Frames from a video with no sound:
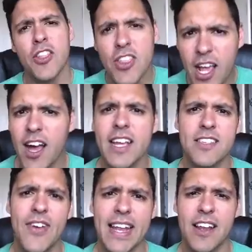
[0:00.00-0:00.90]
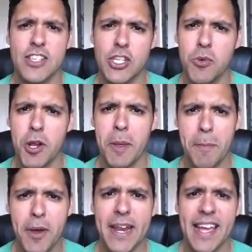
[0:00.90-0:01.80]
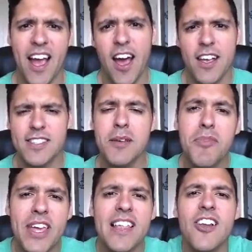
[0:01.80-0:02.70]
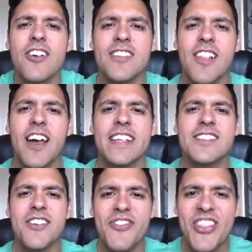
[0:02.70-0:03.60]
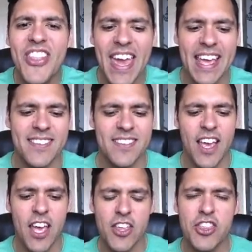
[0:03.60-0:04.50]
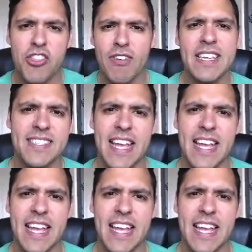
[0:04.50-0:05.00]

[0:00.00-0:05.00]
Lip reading: the kinds of headlines you want to be putting are something along the lines of this. Three